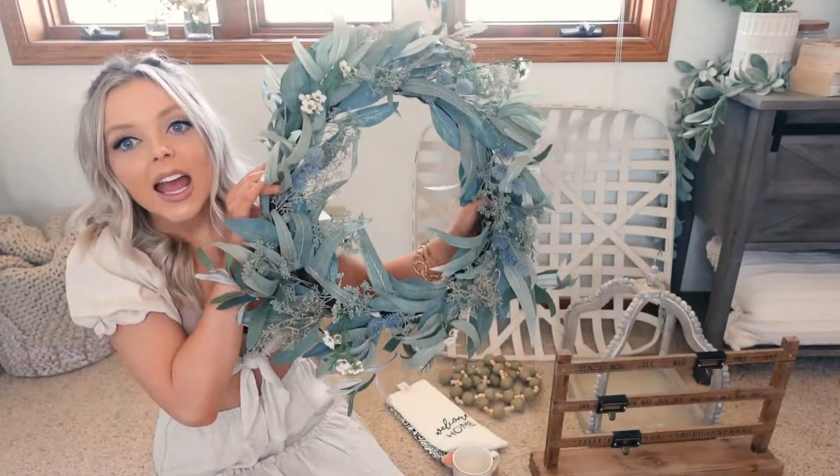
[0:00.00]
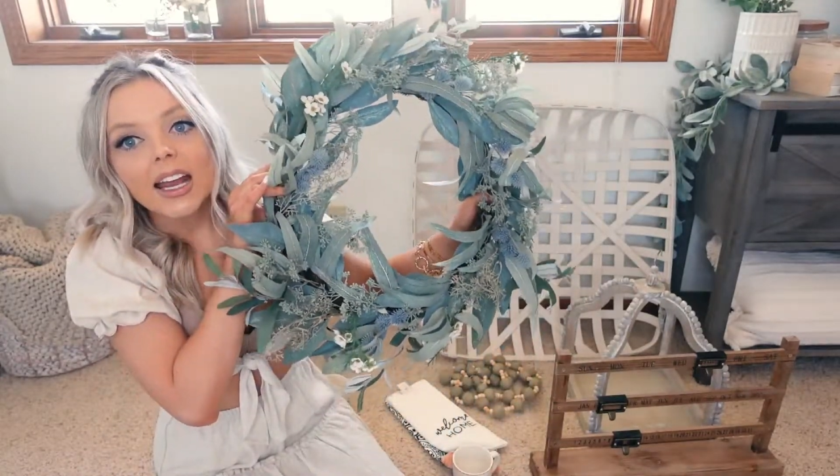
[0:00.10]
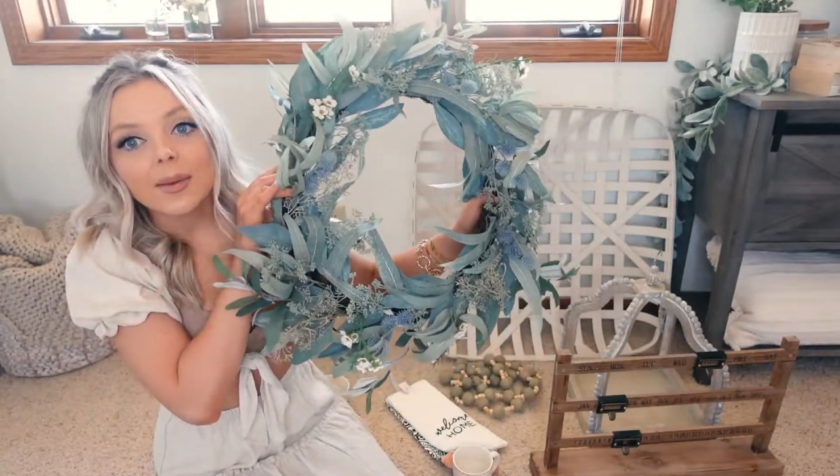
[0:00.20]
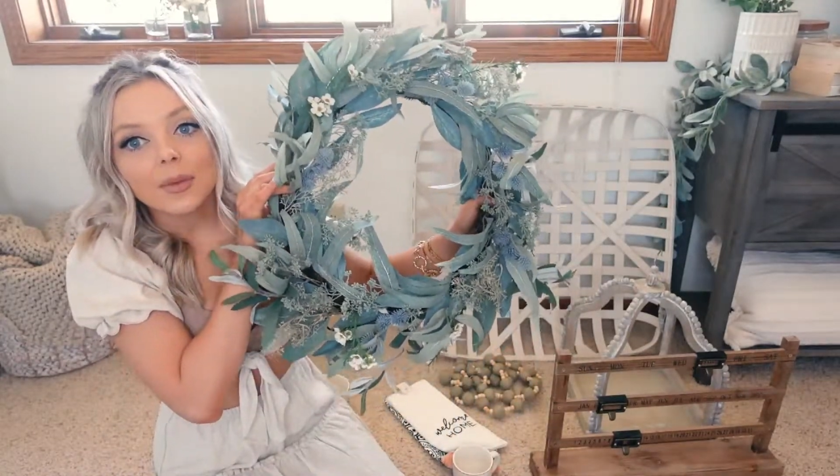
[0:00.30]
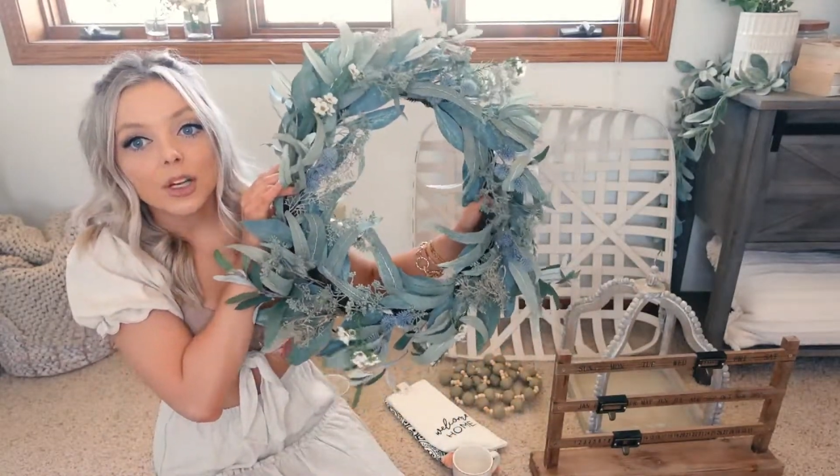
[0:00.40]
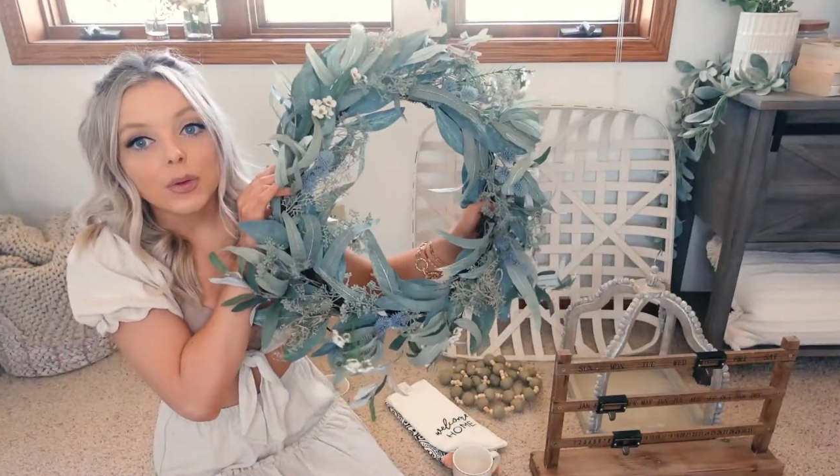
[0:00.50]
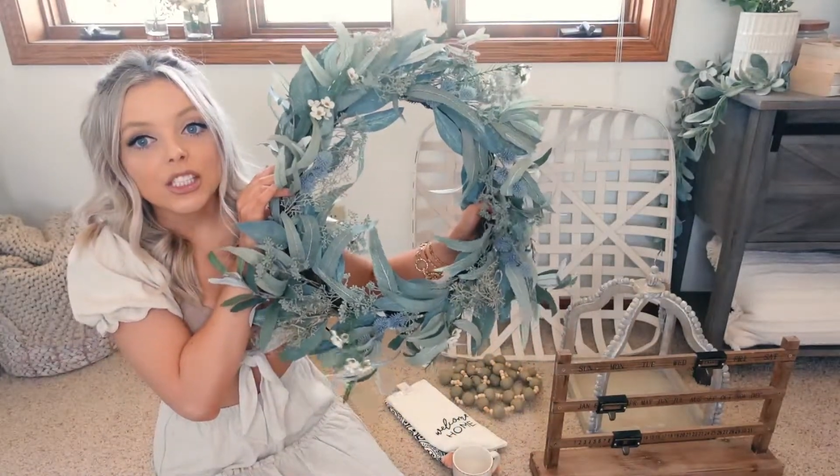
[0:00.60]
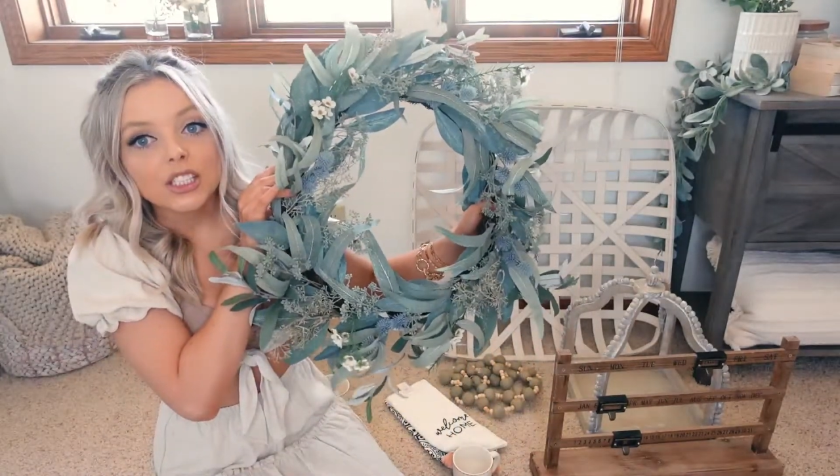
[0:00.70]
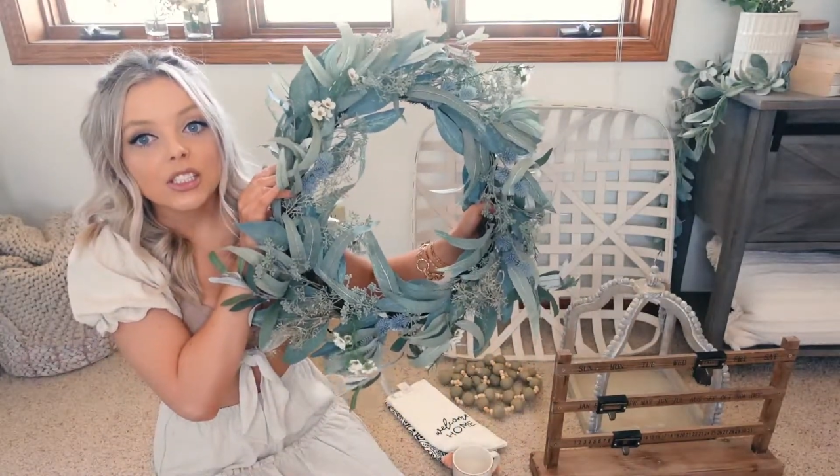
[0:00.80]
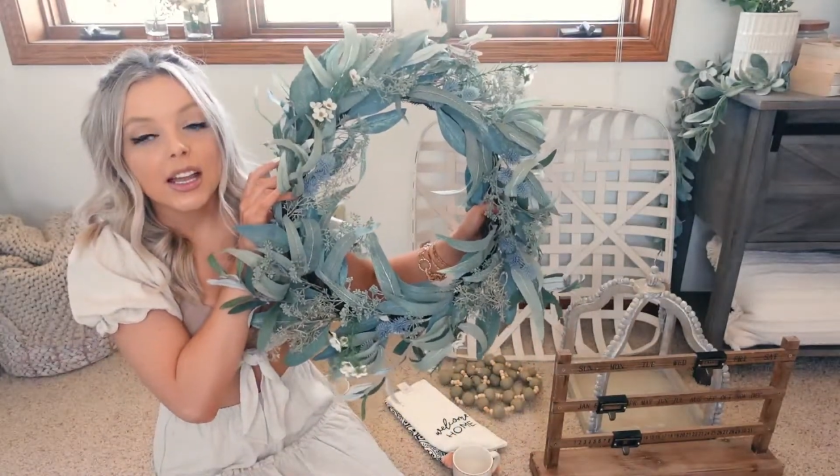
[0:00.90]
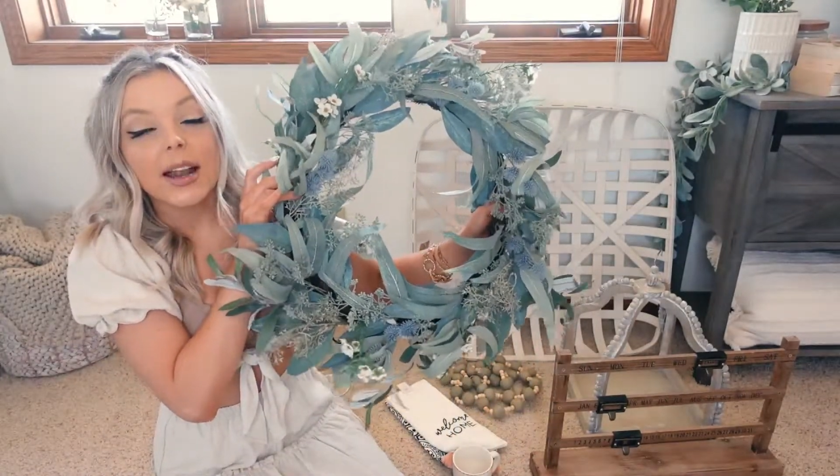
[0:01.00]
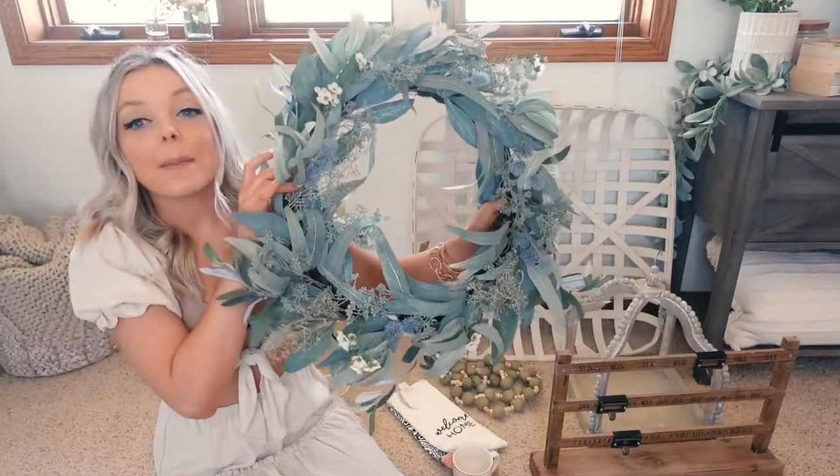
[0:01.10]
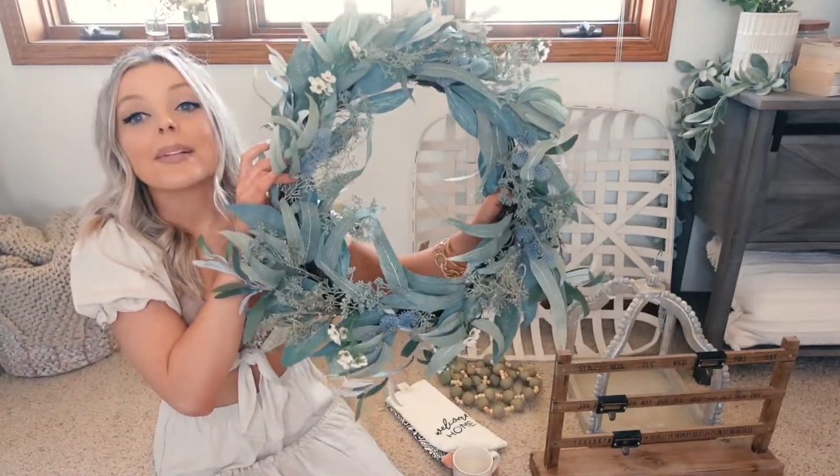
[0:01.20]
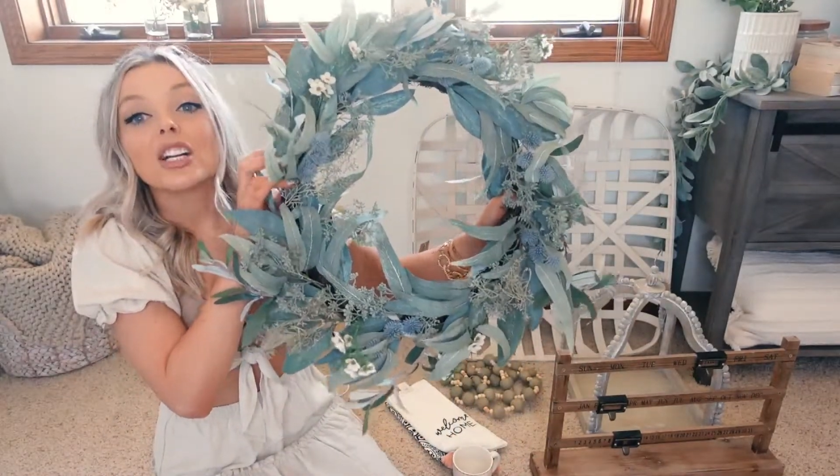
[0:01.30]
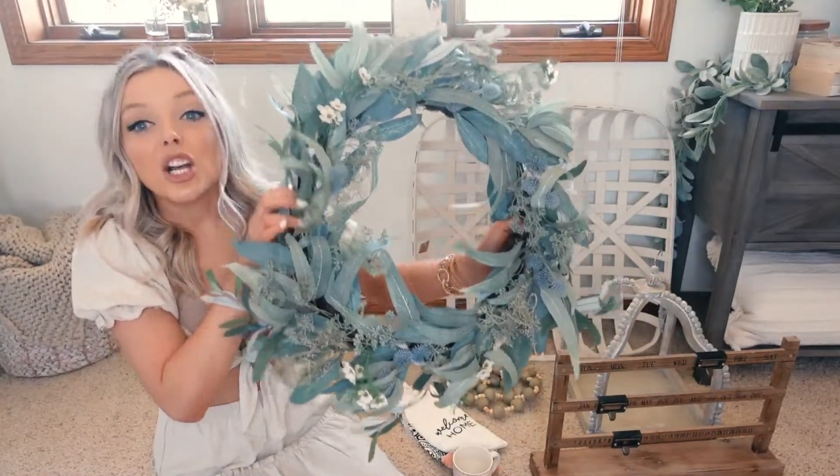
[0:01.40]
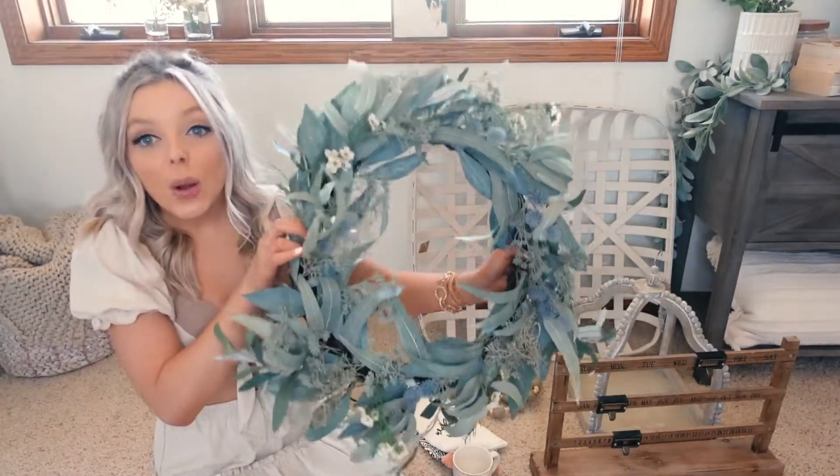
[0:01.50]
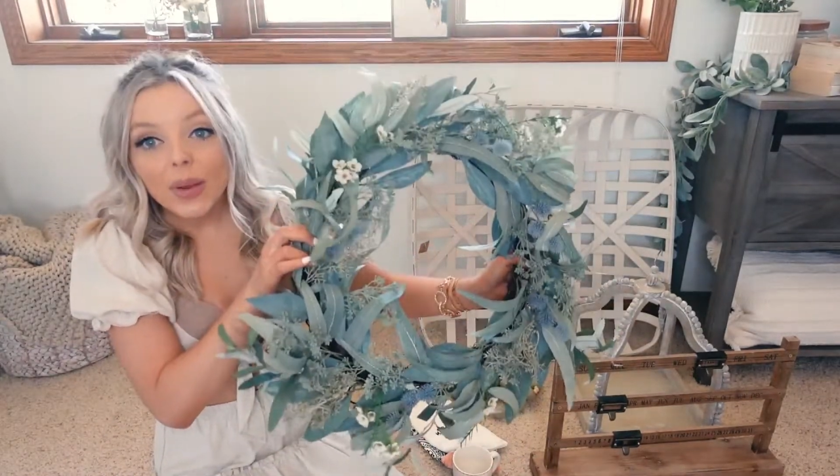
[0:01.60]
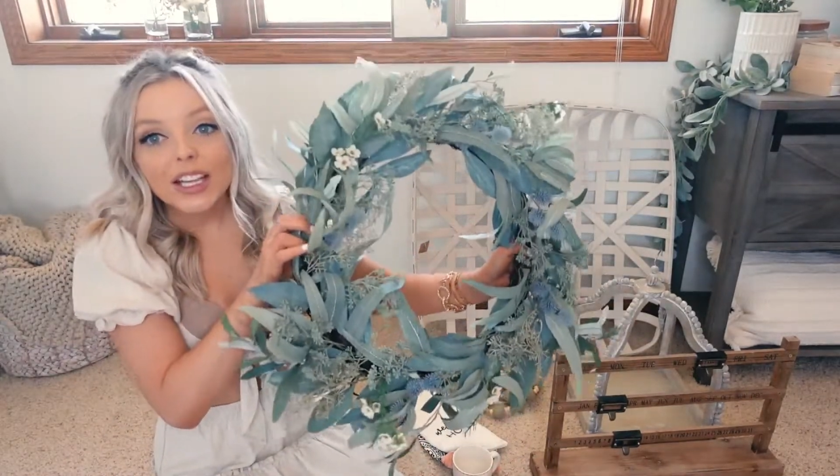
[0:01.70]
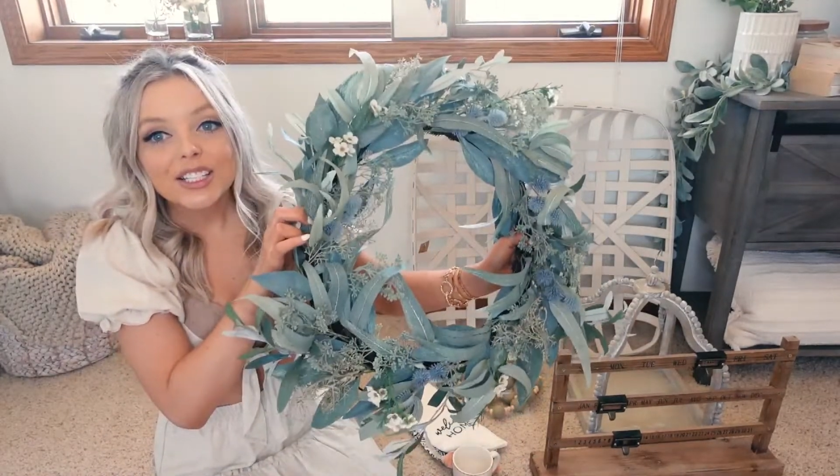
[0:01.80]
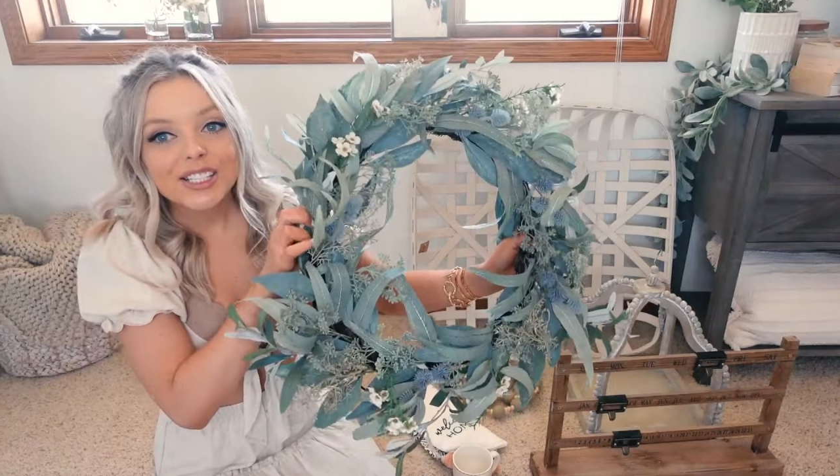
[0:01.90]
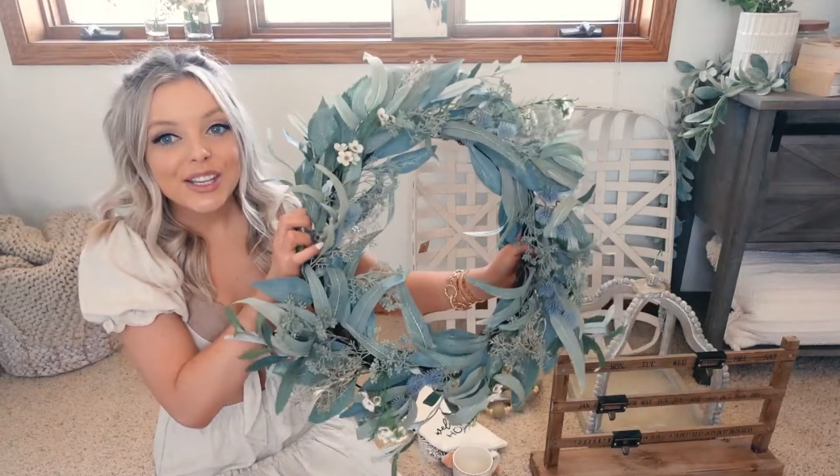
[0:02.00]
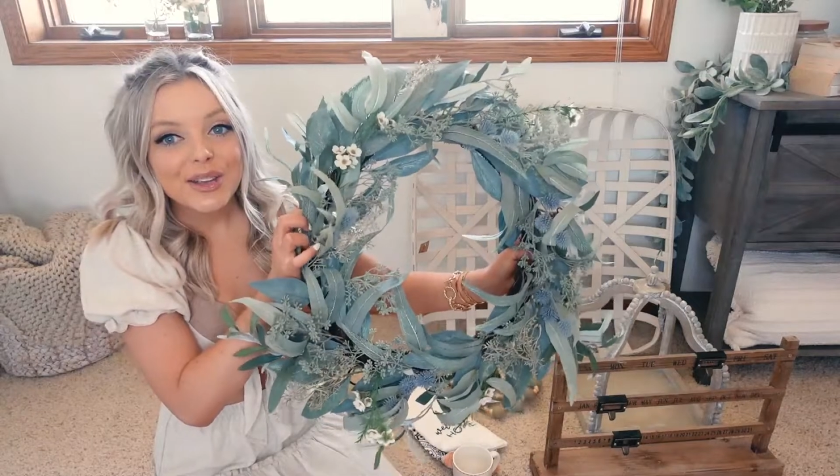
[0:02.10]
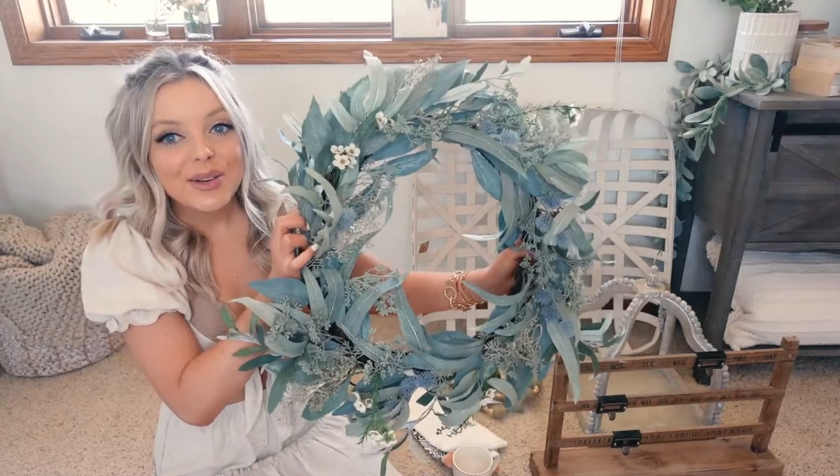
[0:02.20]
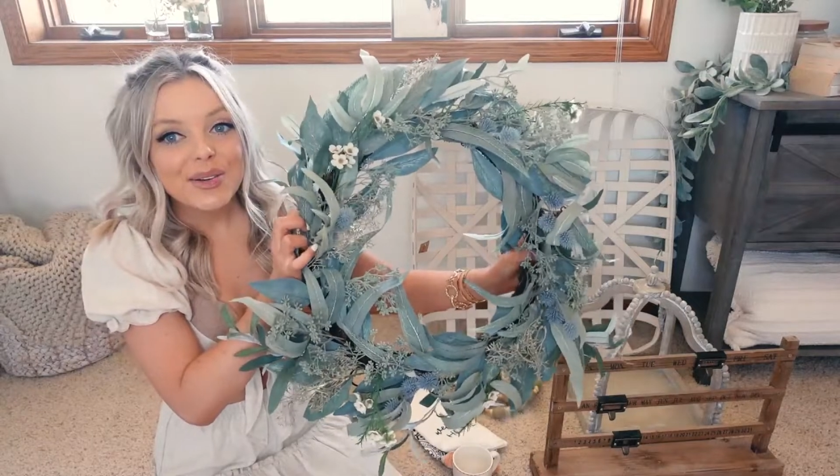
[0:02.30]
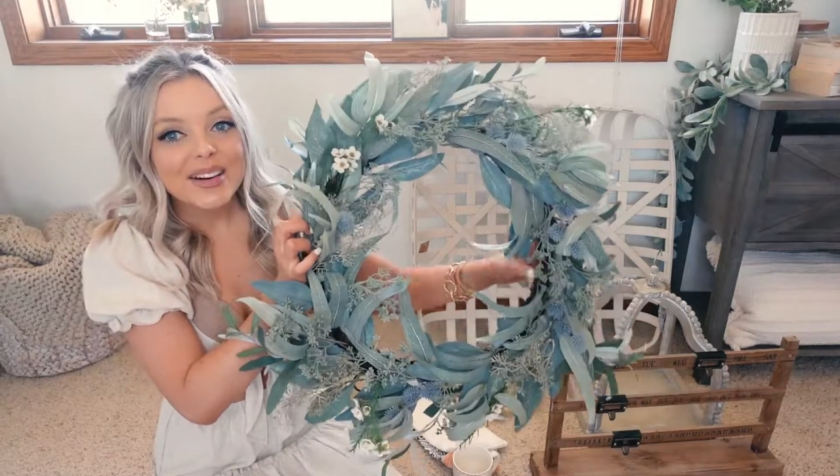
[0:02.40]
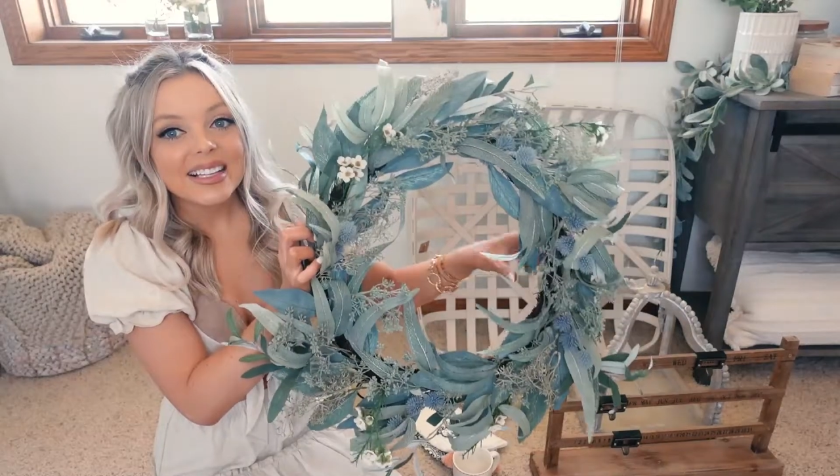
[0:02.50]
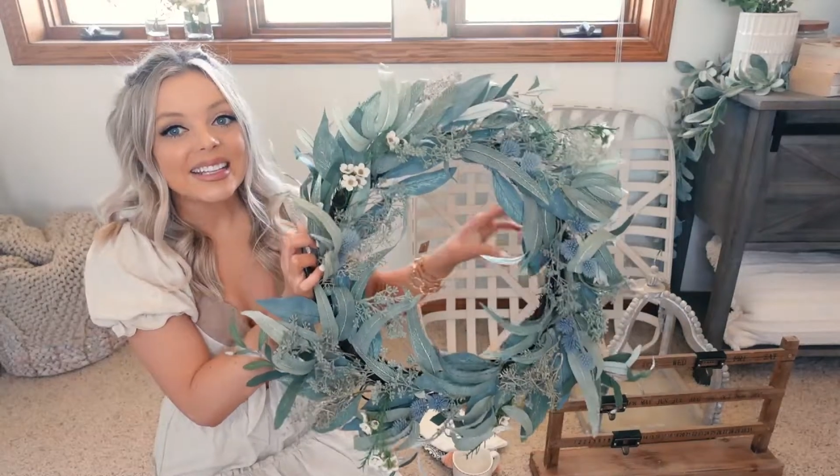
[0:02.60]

and I'm going to